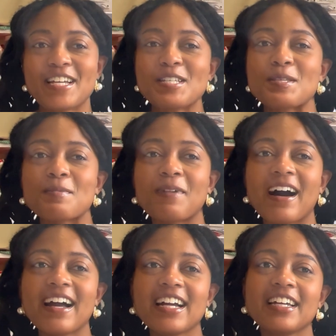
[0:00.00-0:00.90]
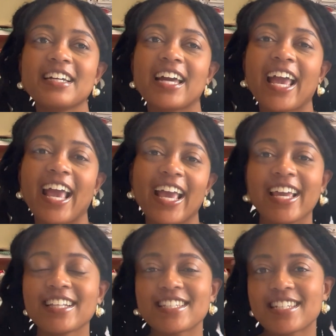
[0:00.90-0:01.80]
So by
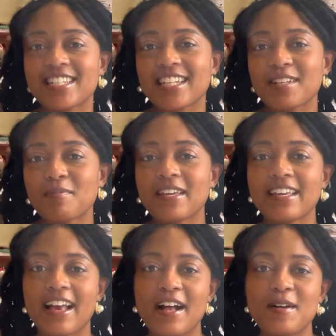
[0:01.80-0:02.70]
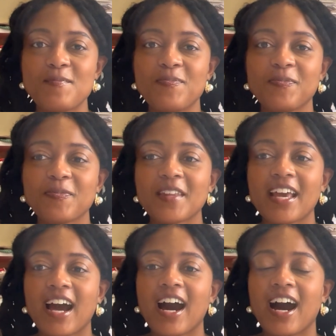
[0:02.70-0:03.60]
8 p.m.,
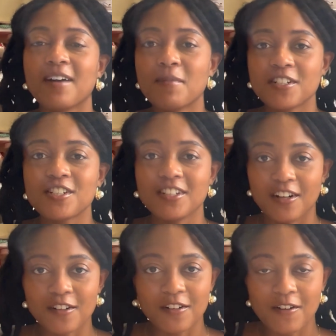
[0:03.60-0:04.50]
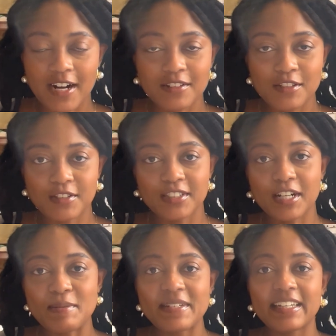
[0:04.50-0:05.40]
a much younger crowd started
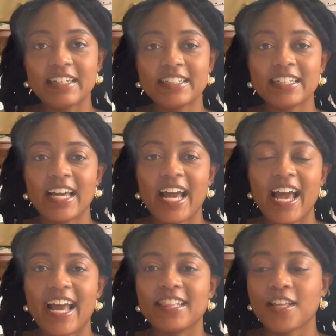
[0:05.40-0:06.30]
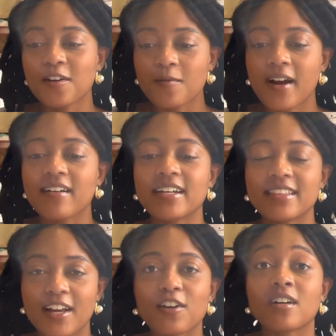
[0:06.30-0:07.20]
coming in, and they're wearing
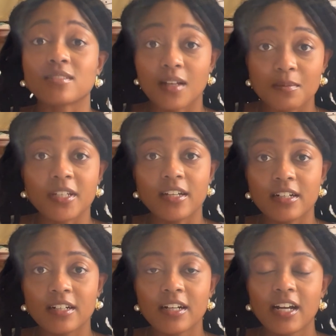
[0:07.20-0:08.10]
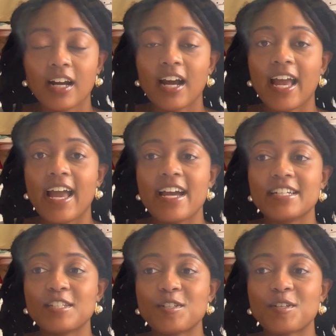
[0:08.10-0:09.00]
their club gear.
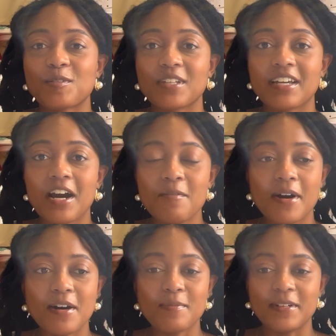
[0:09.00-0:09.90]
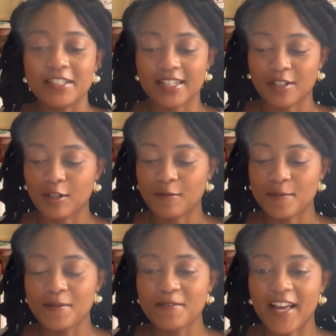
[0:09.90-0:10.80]
And so they come up, it's like a
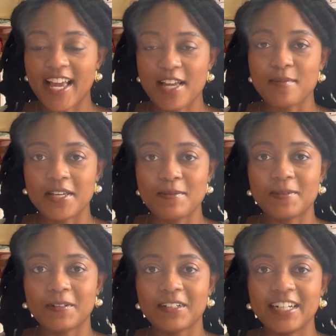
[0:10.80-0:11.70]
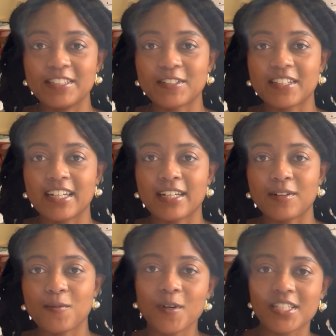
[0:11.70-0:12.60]
group of 8 people, and they're like,
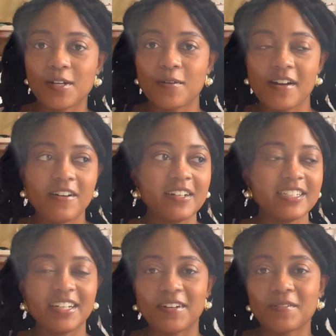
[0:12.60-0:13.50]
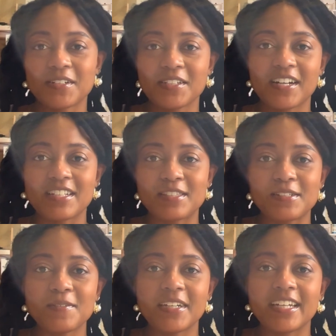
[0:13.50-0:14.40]
what's going on here? What are you guys
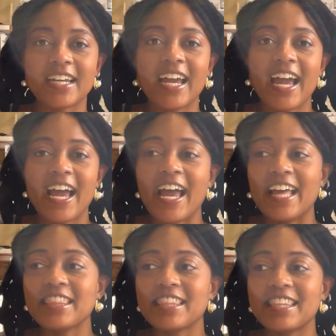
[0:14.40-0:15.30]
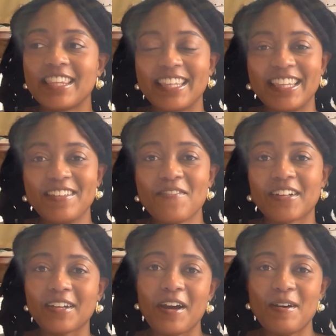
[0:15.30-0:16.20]
doing? And we're
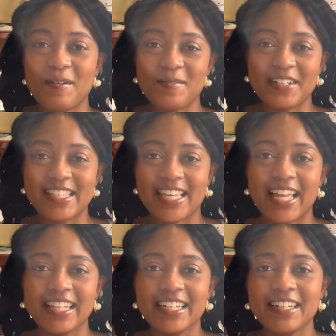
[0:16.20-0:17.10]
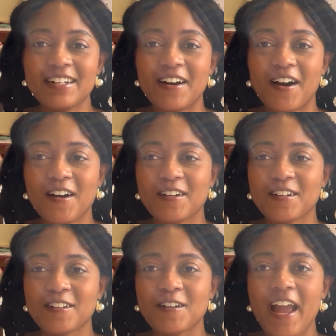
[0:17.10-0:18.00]
like, oh, we're selling
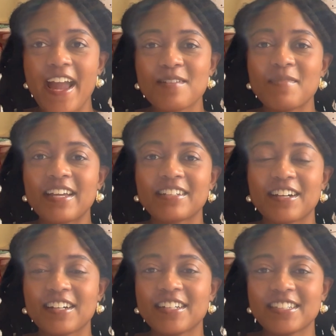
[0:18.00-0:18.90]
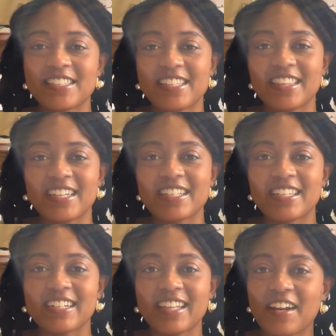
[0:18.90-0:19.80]
our handmade goods and things
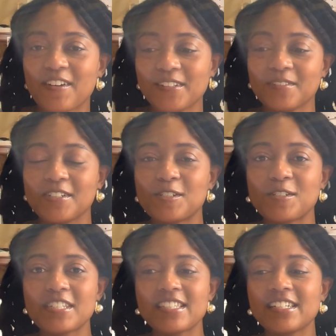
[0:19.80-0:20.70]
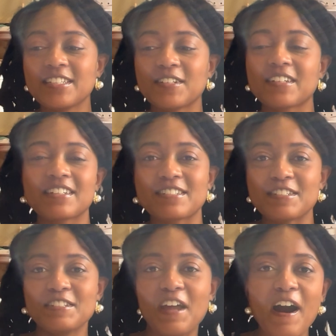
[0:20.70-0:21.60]
like that. Are you interested? They're like,
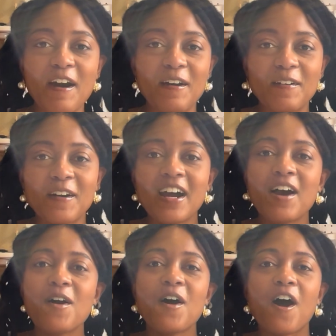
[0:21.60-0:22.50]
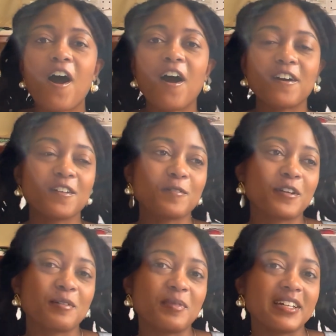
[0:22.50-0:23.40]
no. Are you
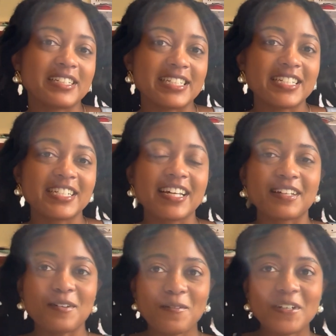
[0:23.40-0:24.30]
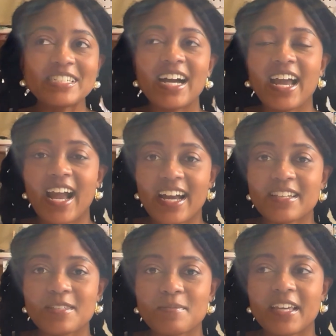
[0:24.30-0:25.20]
going to be a DJ? Like, one guy
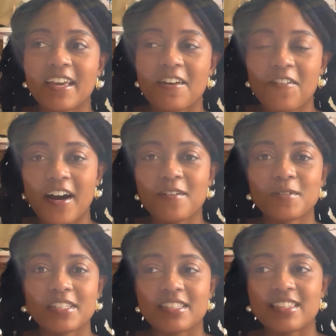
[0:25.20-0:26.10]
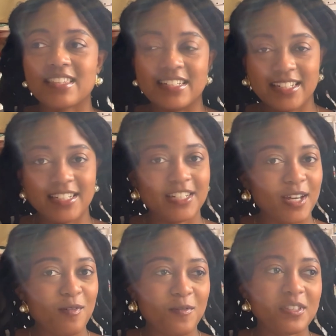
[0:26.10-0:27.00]
asked me if I was the
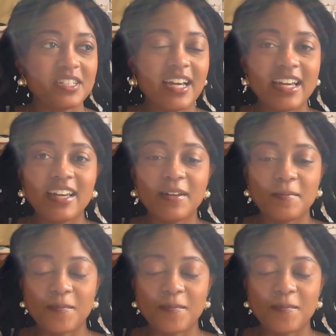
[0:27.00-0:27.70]
DJ for the night.